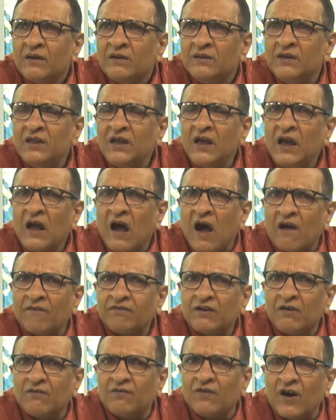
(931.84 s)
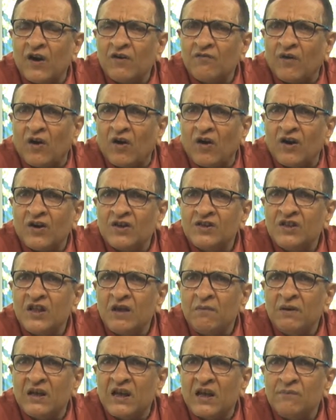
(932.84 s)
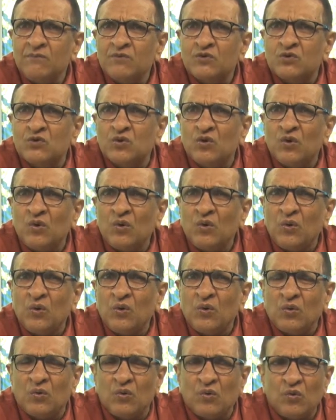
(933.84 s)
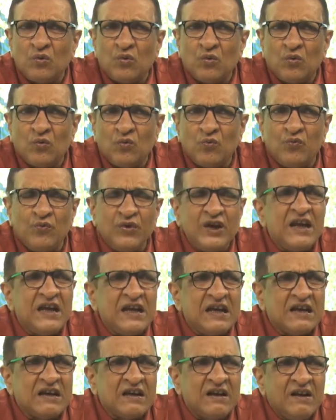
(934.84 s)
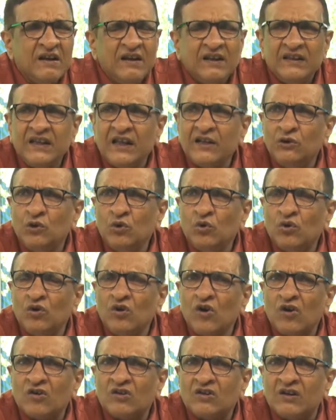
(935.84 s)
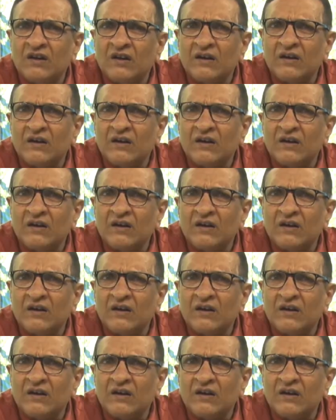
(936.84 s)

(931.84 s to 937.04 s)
they, after World War, they became so weak, they could not